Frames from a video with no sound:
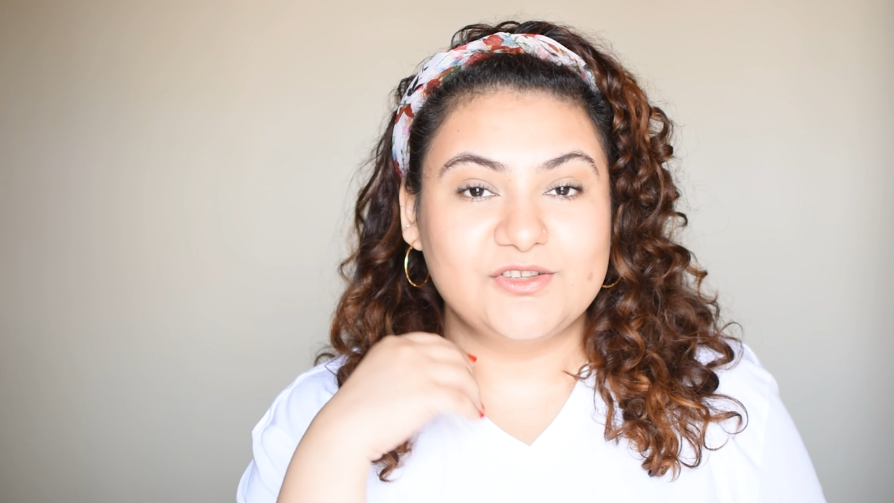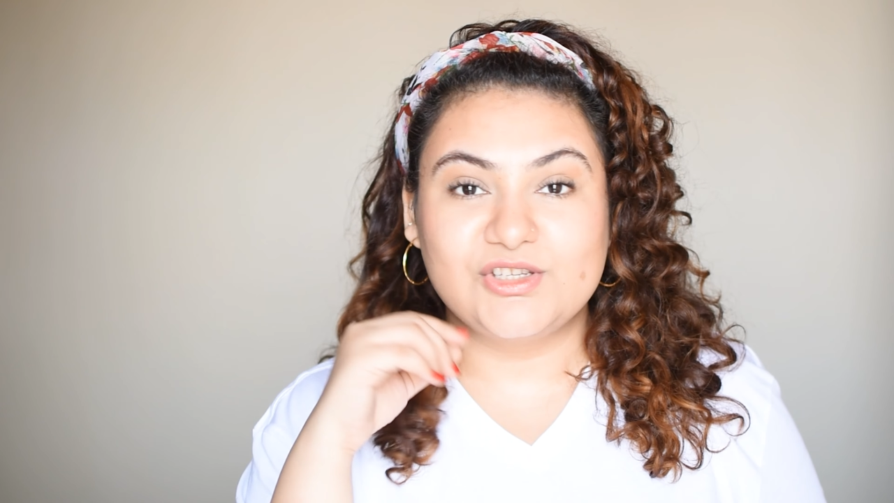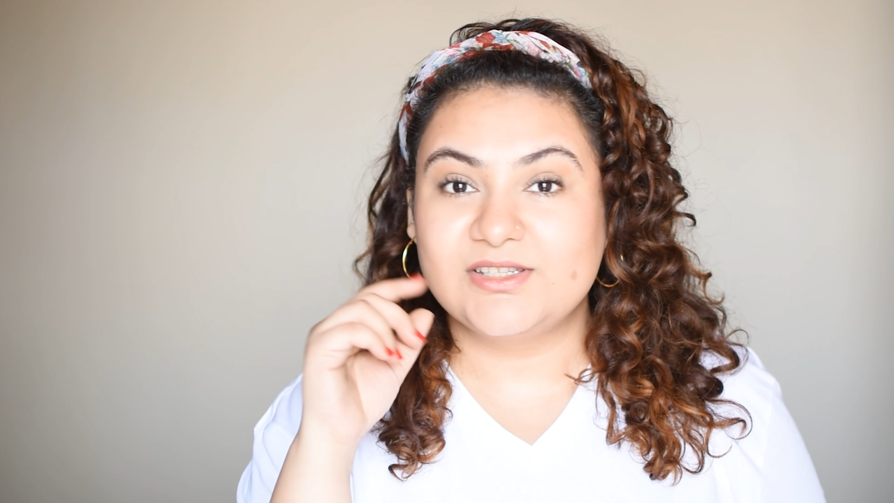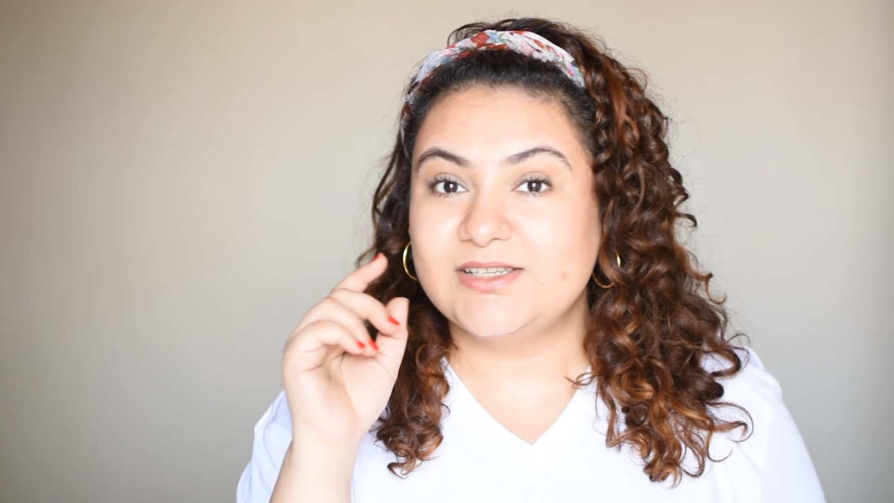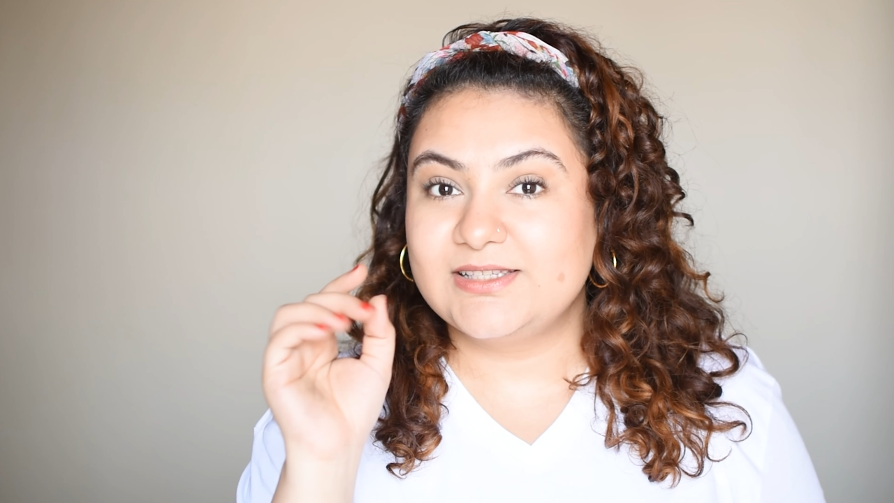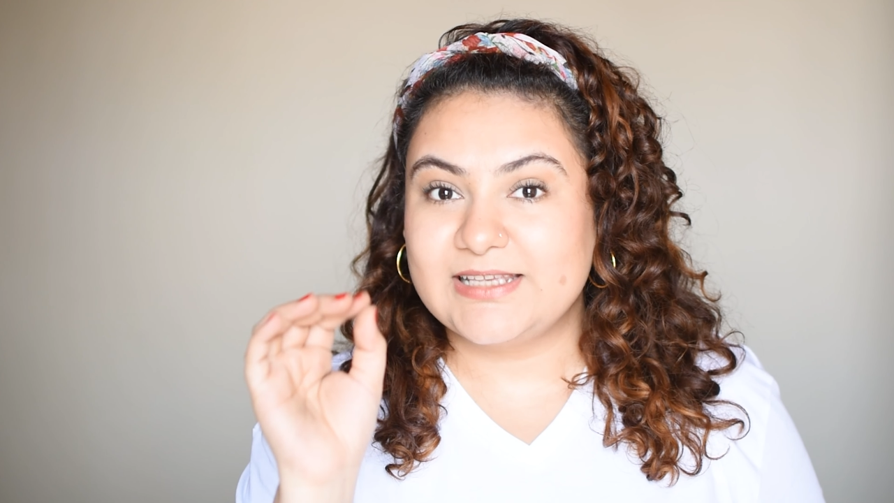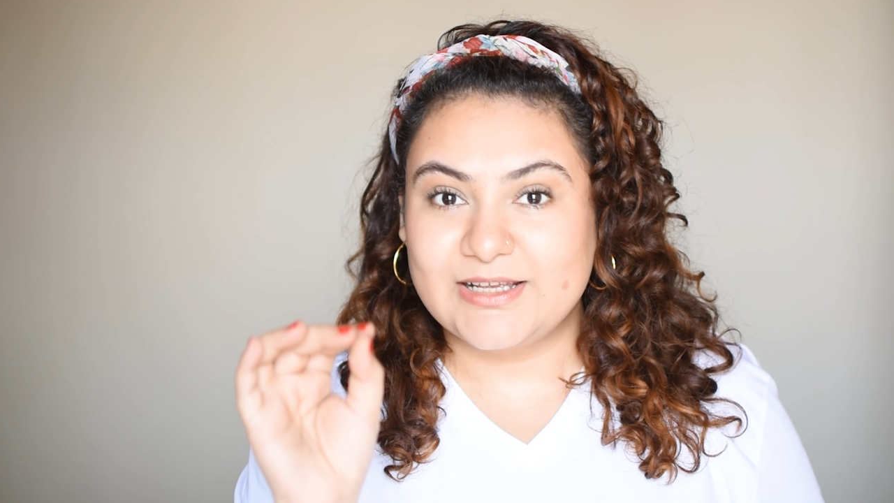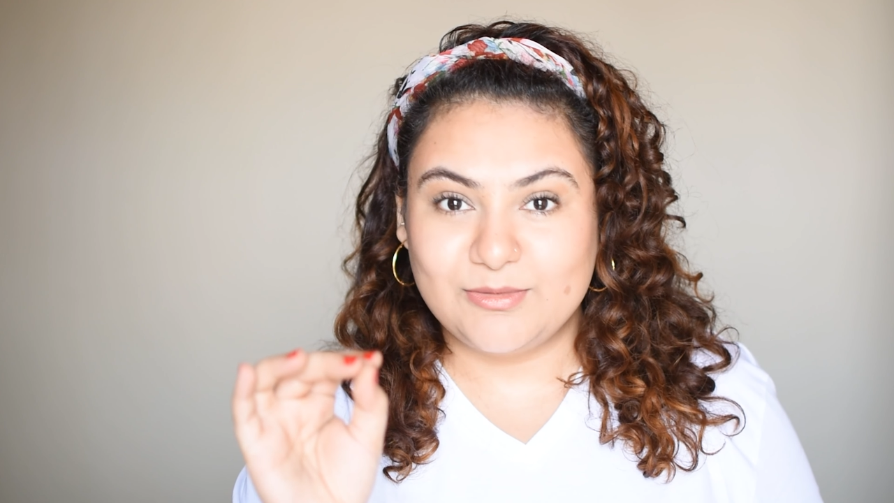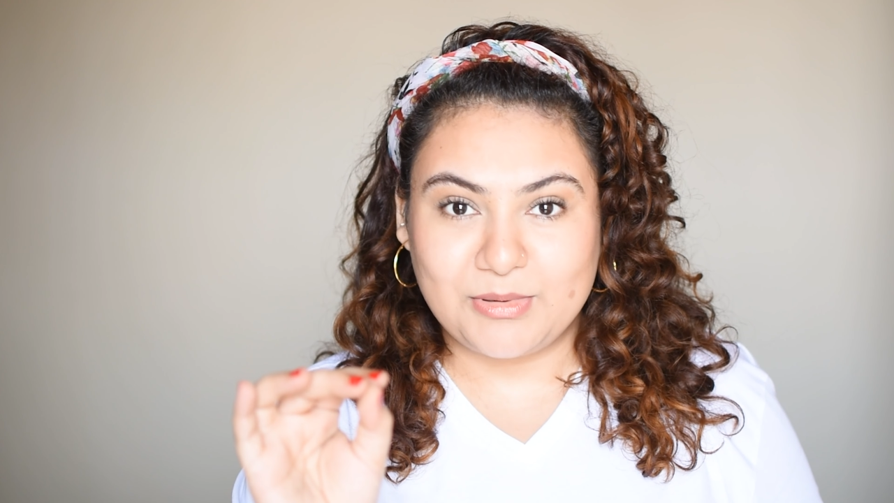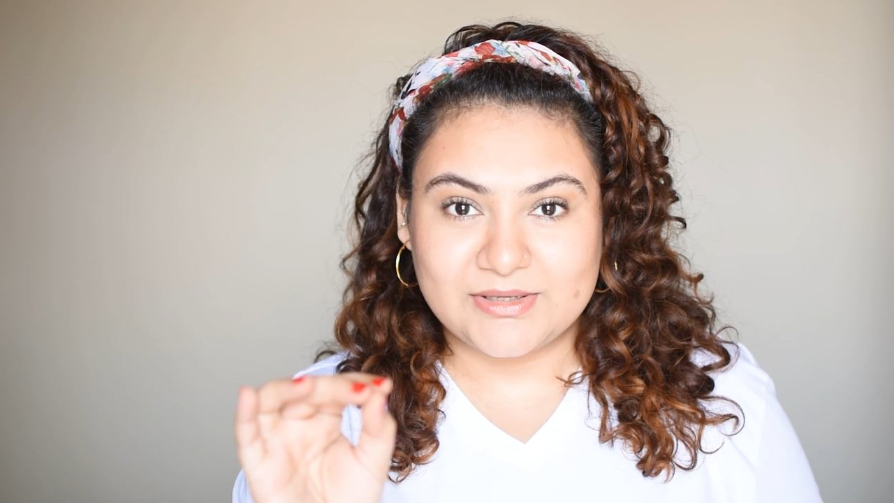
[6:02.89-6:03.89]
is just a
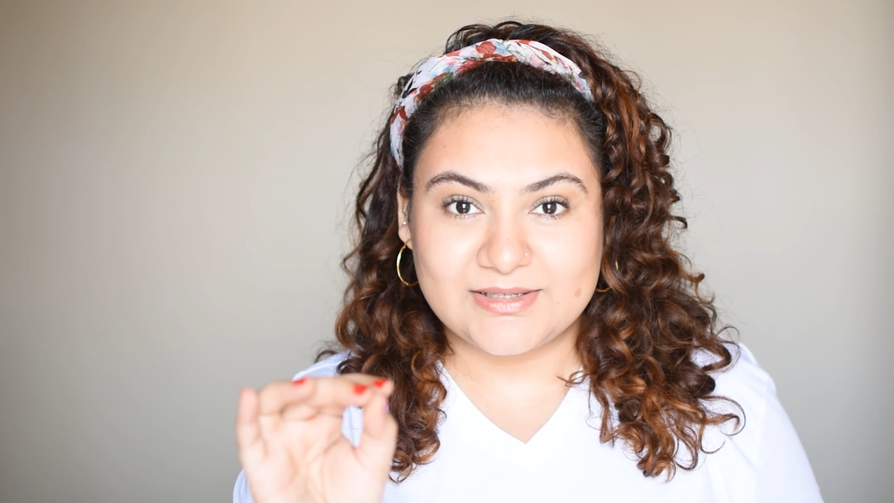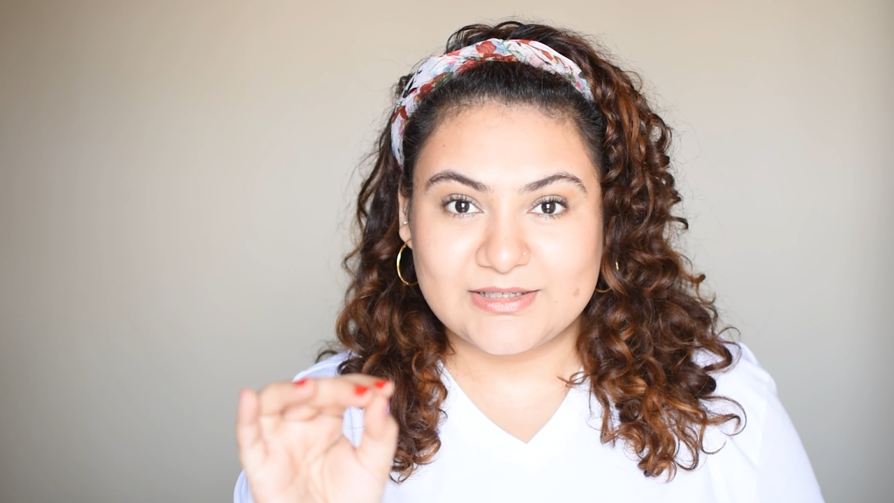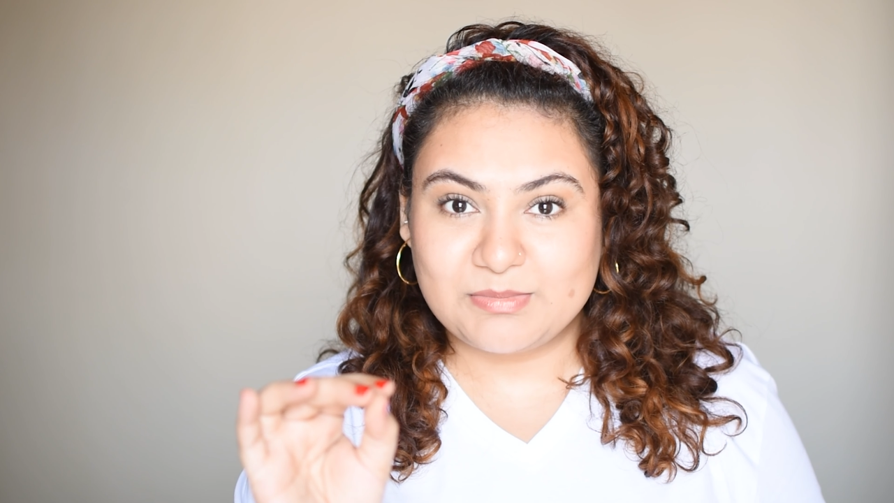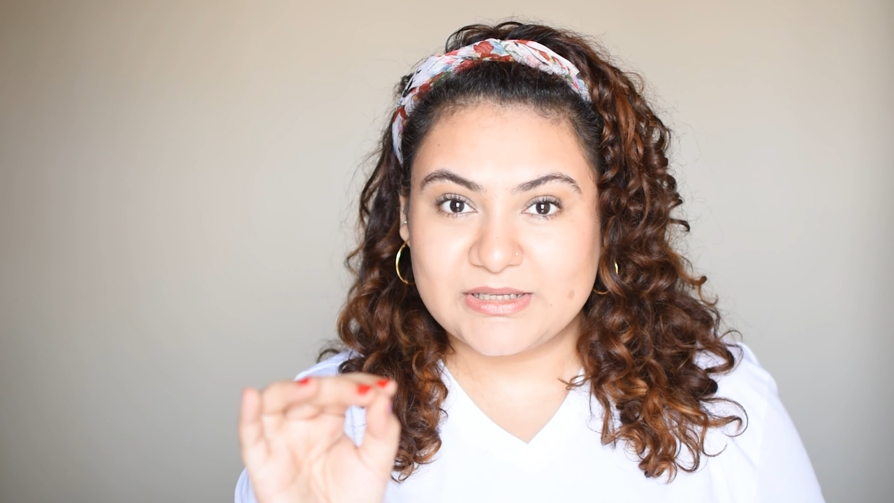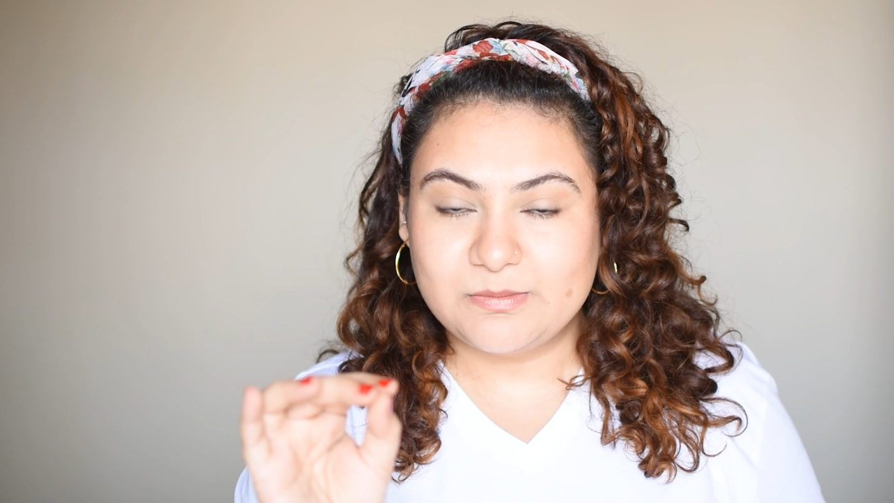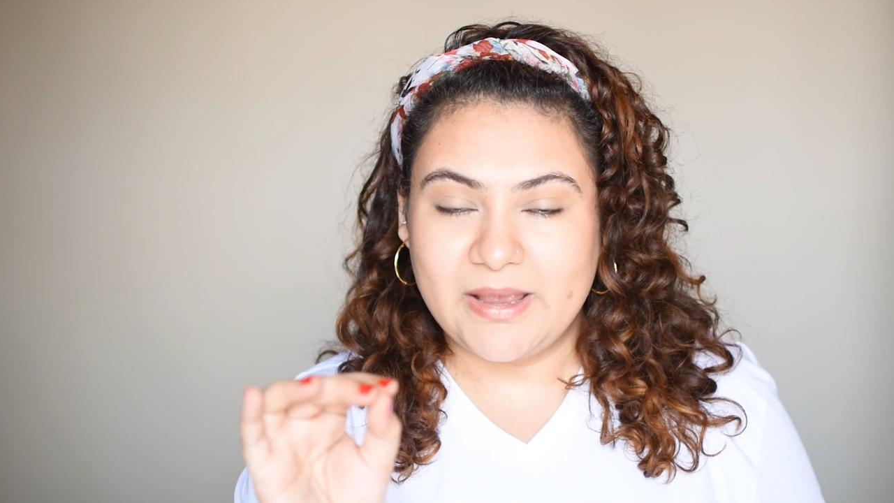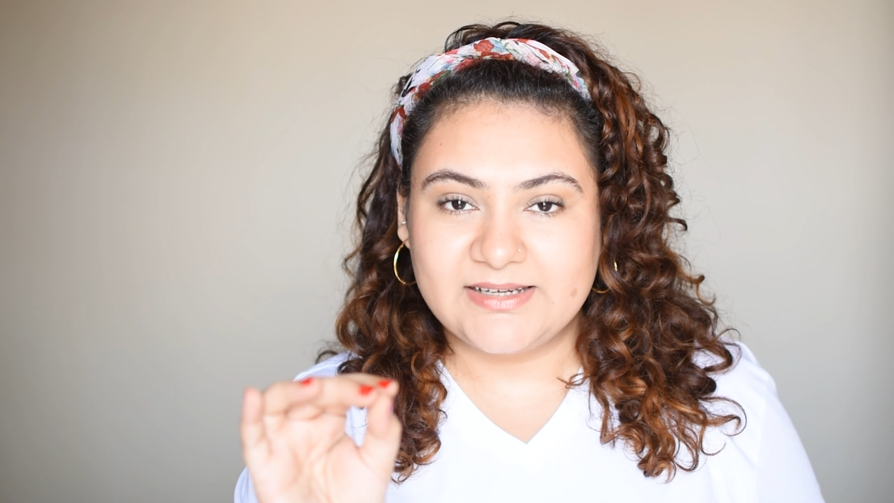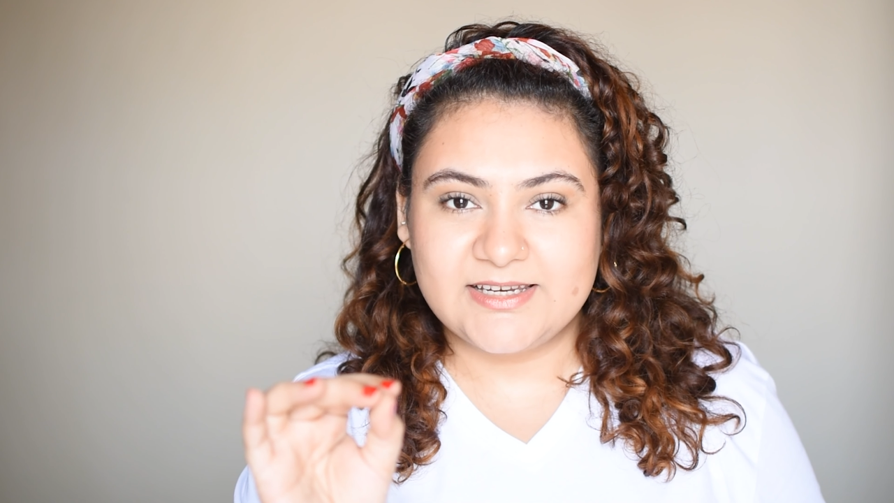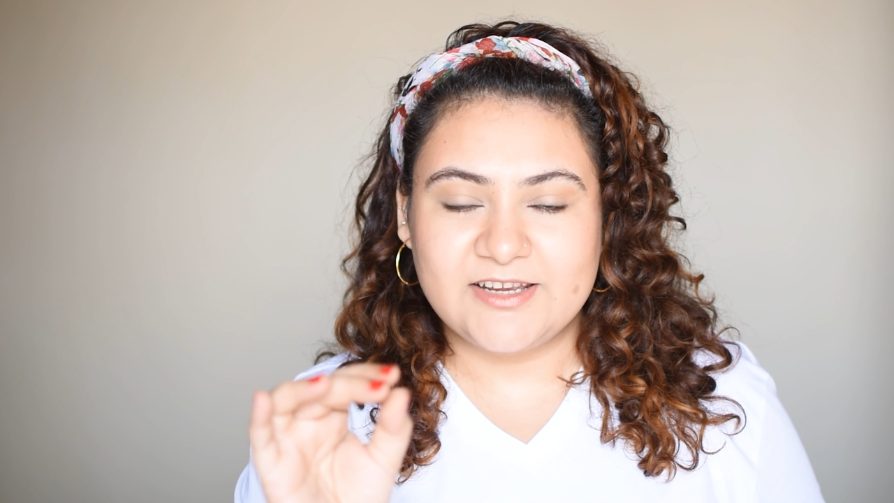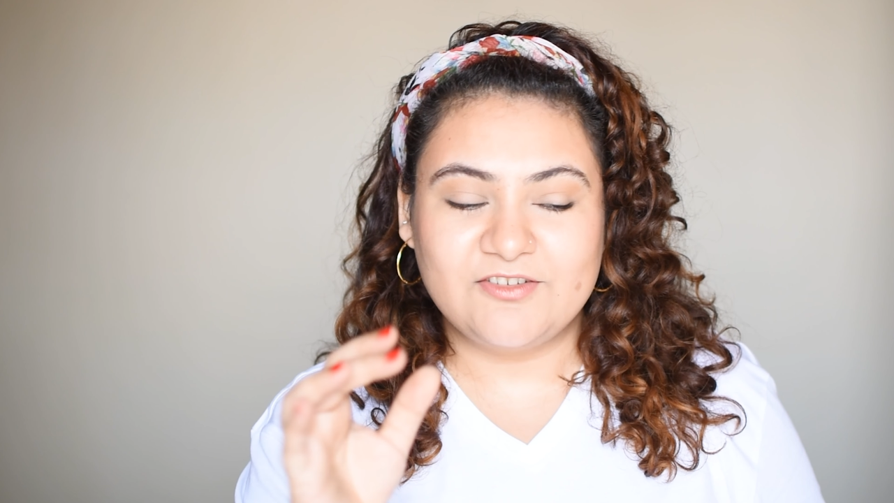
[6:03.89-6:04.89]
single person's
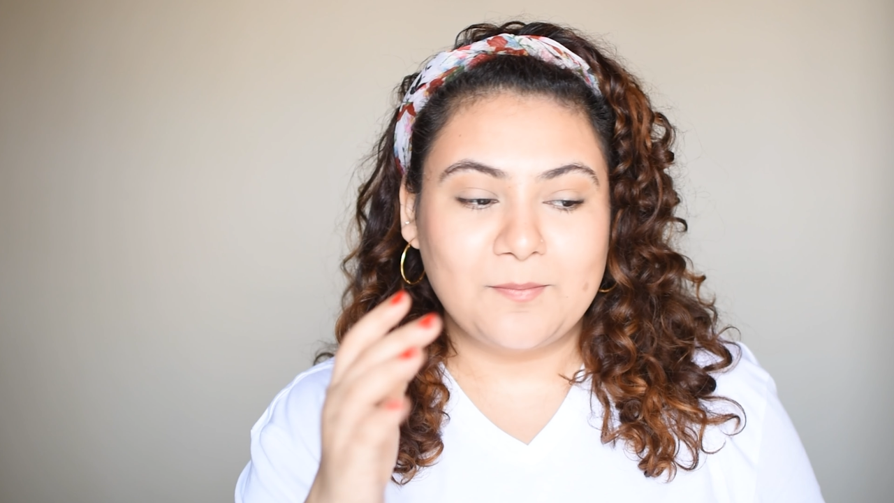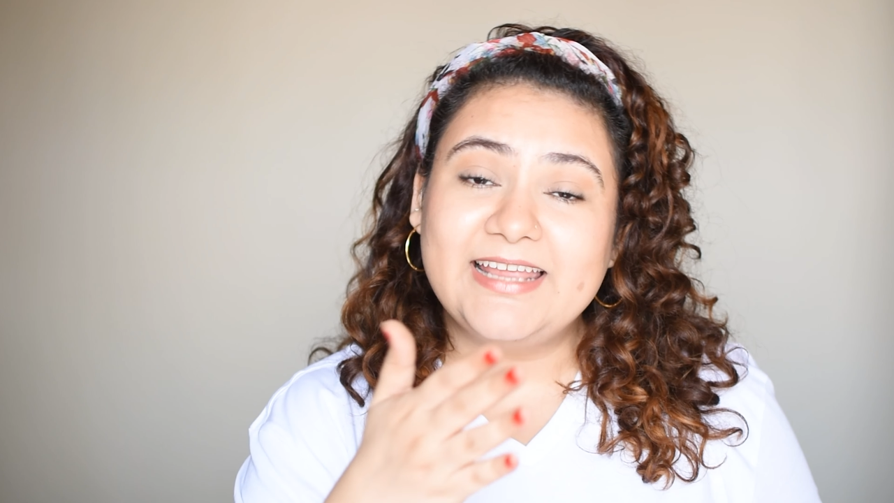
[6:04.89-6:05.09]
perspective